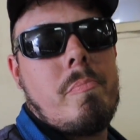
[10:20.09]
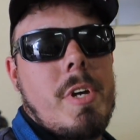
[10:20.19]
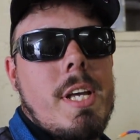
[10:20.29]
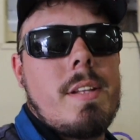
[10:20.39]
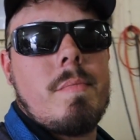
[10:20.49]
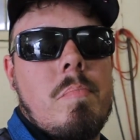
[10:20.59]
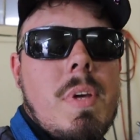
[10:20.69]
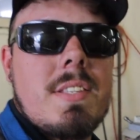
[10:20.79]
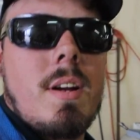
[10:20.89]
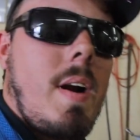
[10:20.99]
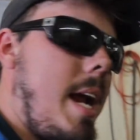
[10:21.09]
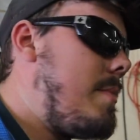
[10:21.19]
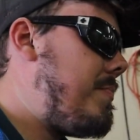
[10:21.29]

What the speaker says: But that's all right.